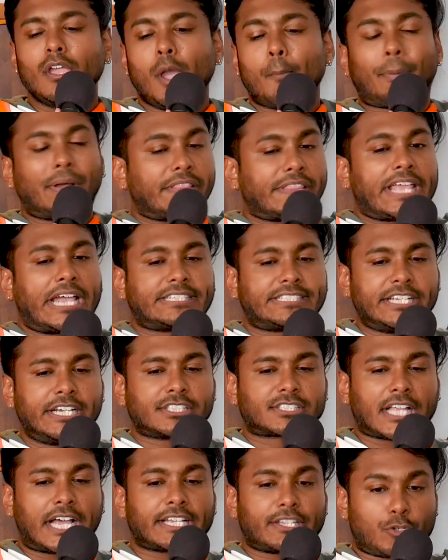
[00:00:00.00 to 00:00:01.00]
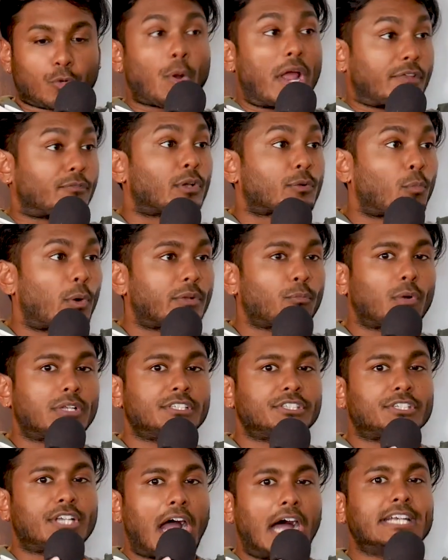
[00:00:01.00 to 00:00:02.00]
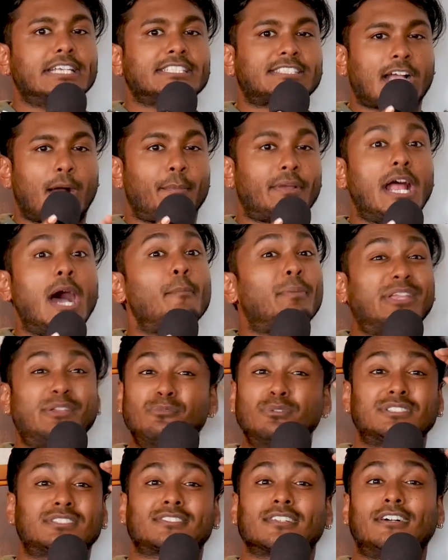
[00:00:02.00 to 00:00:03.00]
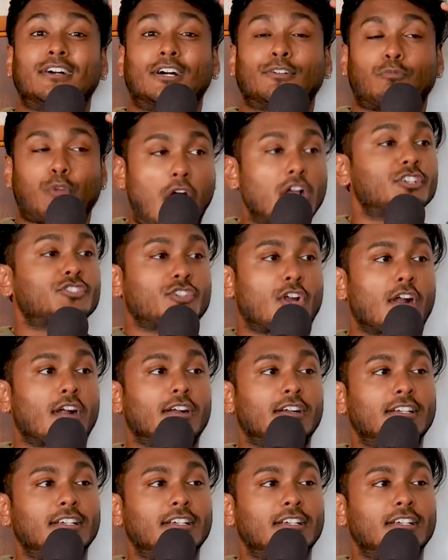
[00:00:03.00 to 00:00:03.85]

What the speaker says: But the idea is like, you're right. Look, when Gandhi's coming up, he was a rock star.